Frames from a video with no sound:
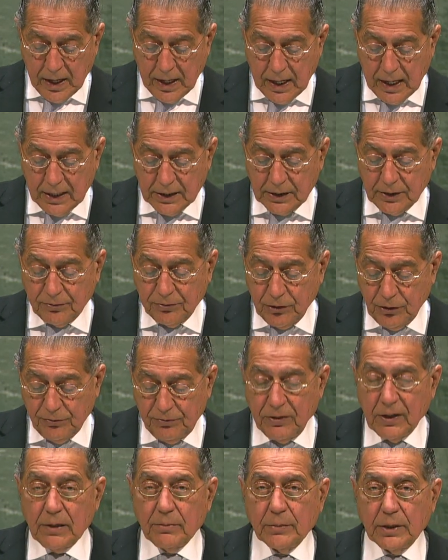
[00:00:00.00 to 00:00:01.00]
and the
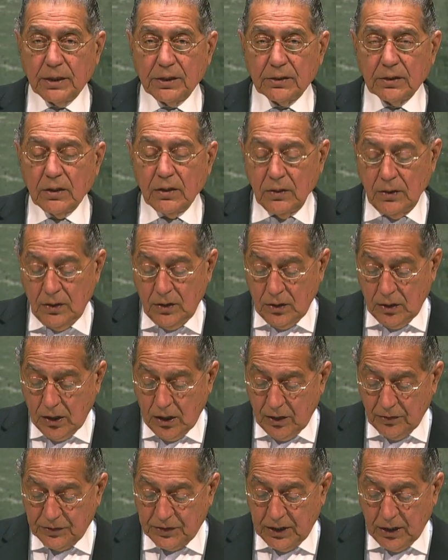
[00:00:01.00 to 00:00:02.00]
fulfillment
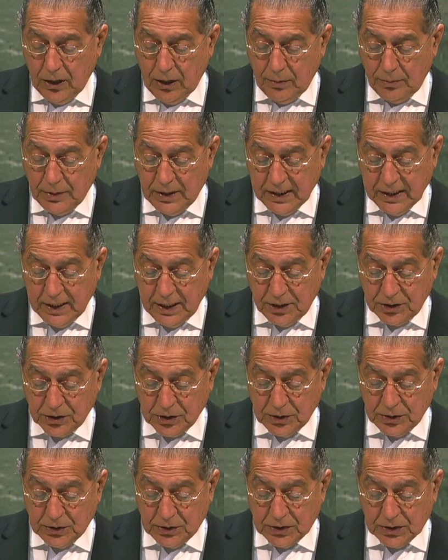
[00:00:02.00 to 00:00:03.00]
of the
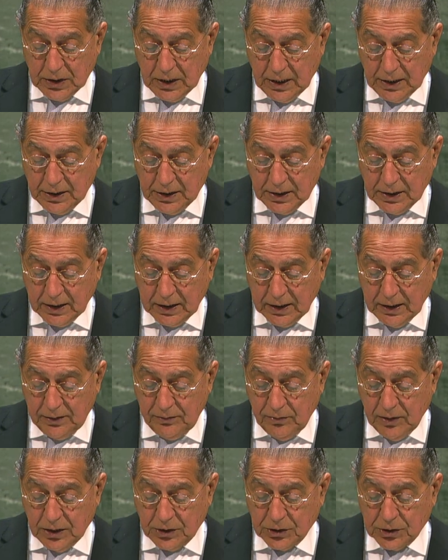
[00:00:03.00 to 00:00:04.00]
obligations under the
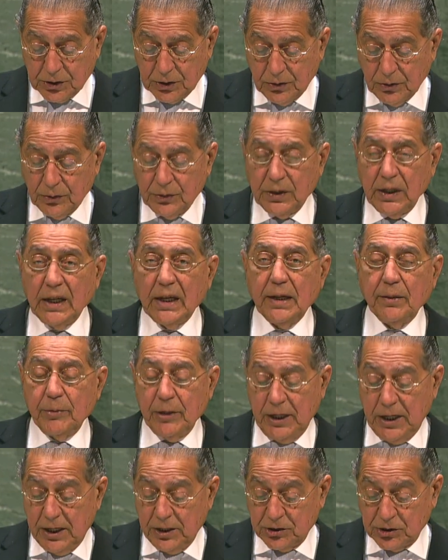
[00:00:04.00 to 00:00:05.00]
Convention on the
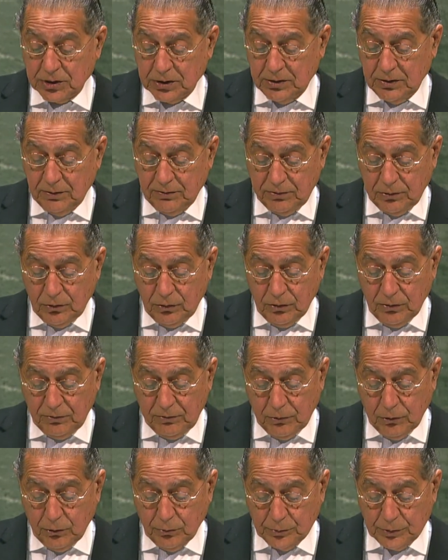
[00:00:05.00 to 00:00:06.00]
Elimination of All
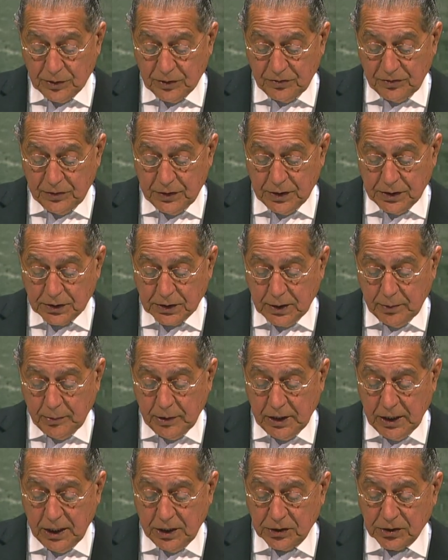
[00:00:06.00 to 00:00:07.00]
Forms of
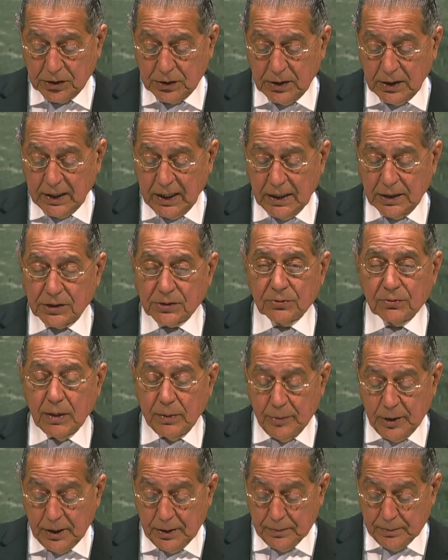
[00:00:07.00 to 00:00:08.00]
Discrimination against
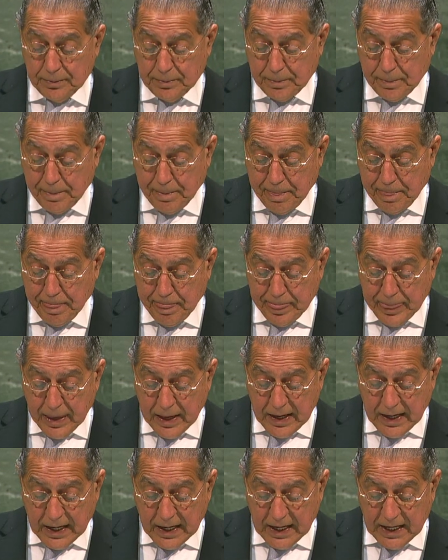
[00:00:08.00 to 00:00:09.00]
Women,
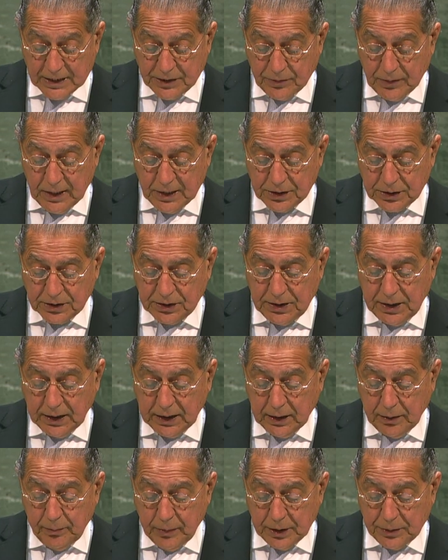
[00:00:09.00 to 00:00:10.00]
as well as the
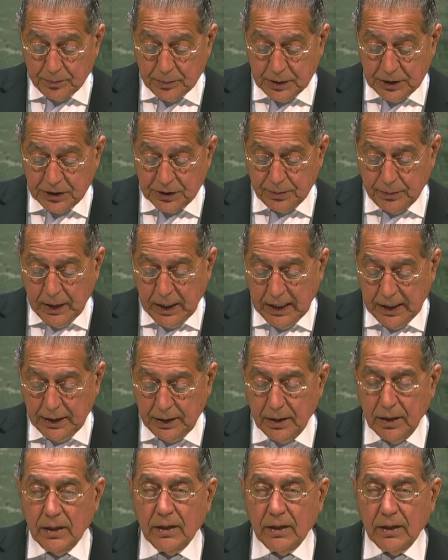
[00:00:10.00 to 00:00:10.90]
commitments made